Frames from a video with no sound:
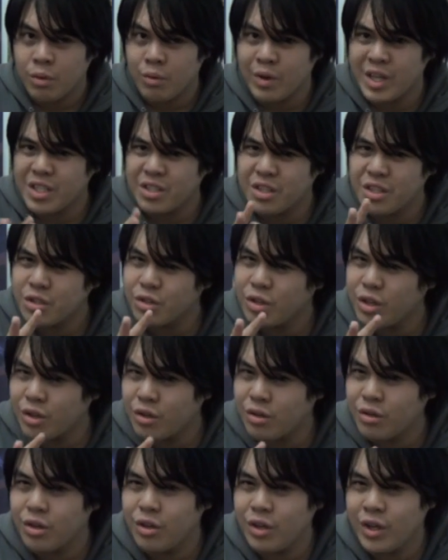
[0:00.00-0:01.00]
Rest assured,
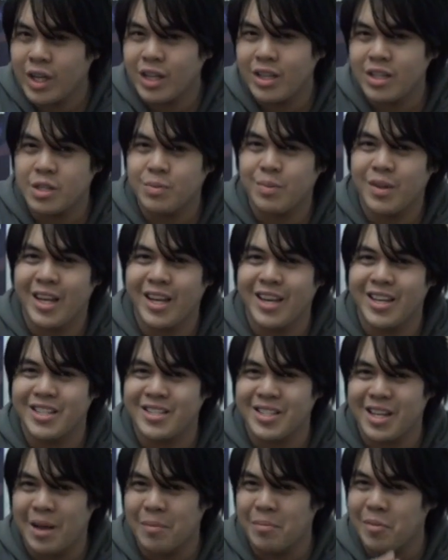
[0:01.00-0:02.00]
all you English
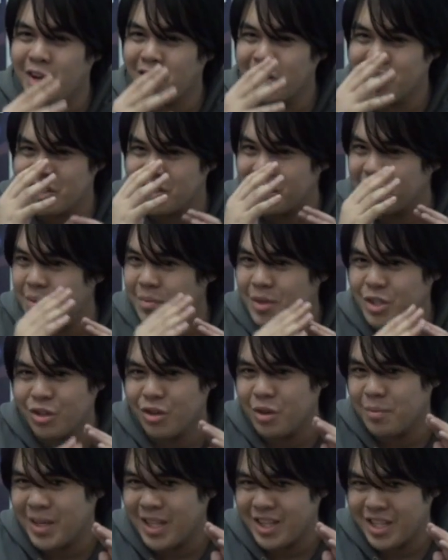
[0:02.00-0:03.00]
players, I'm not just going to be
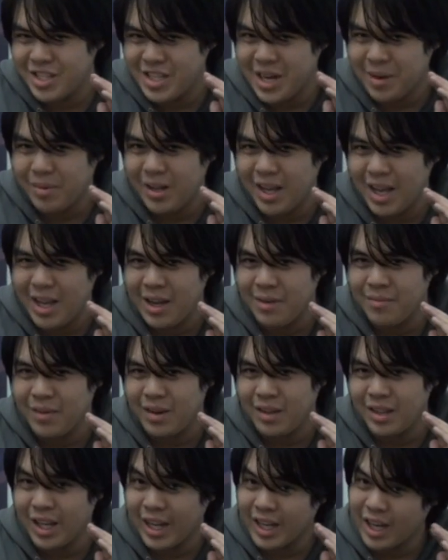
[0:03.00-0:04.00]
talking about the Jap game
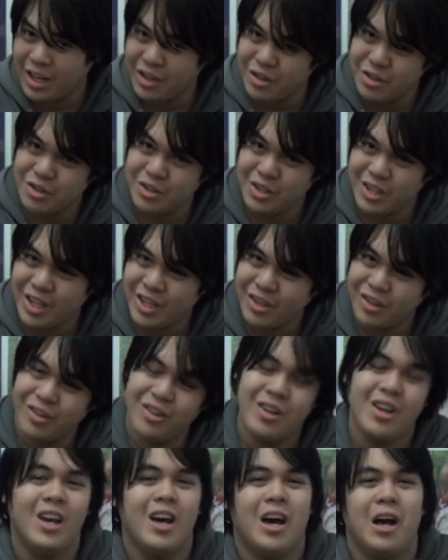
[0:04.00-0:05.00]
like I usually
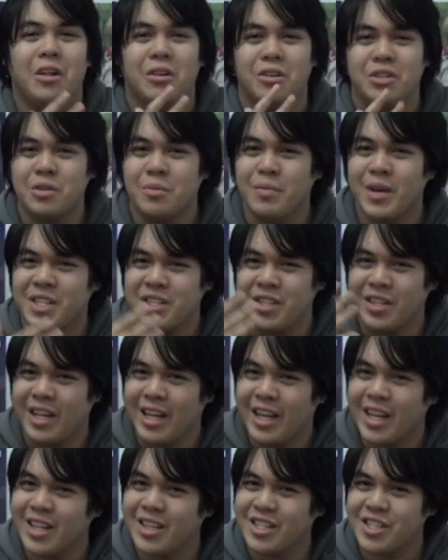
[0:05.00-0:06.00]
do. I'll also mention
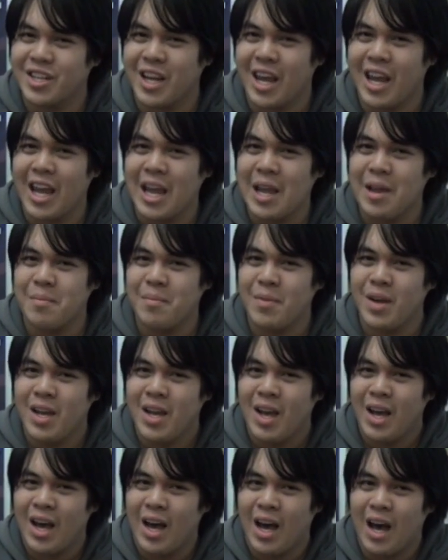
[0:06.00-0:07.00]
the English
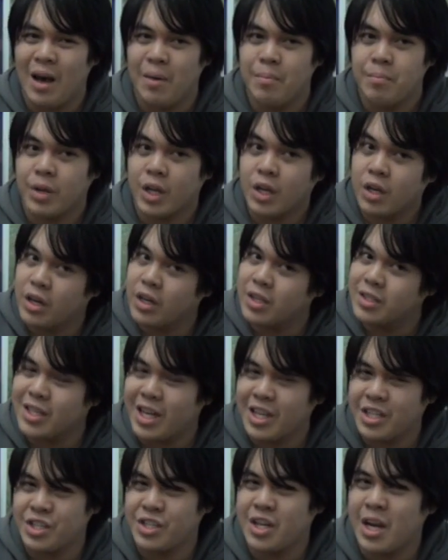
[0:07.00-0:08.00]
game because
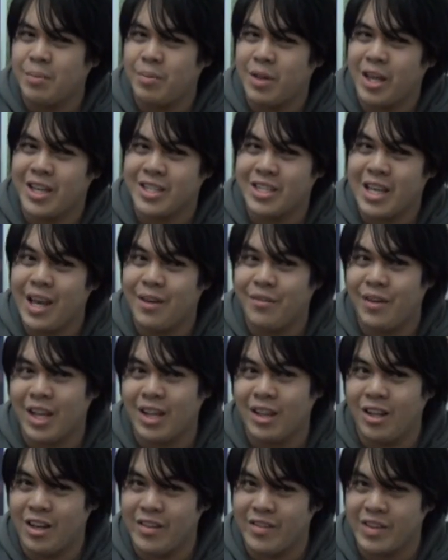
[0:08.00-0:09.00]
us Jap players have had
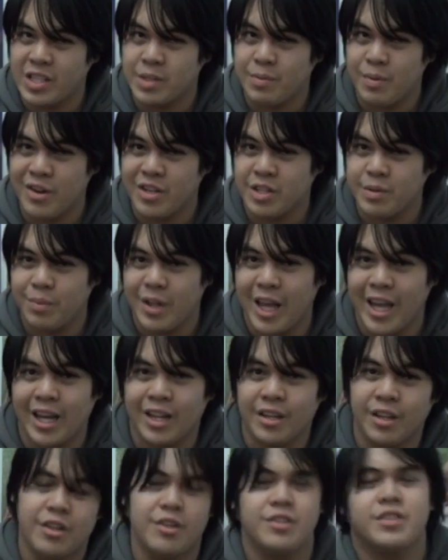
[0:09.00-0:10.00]
a lot of experience playing
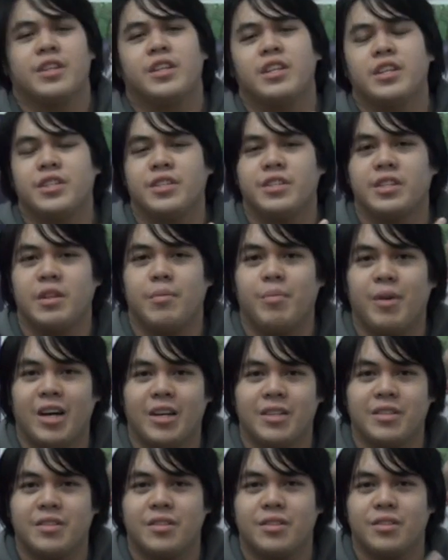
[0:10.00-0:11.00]
under those conditions in the
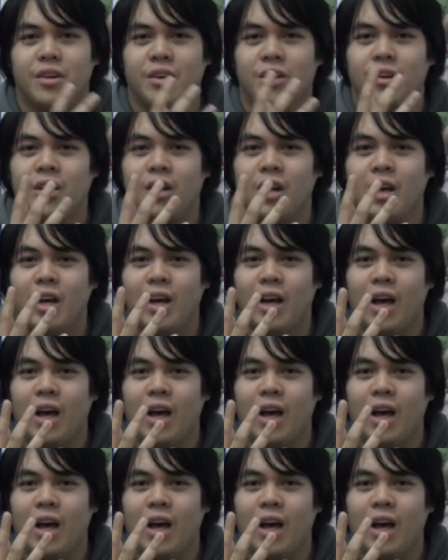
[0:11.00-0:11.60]
past. So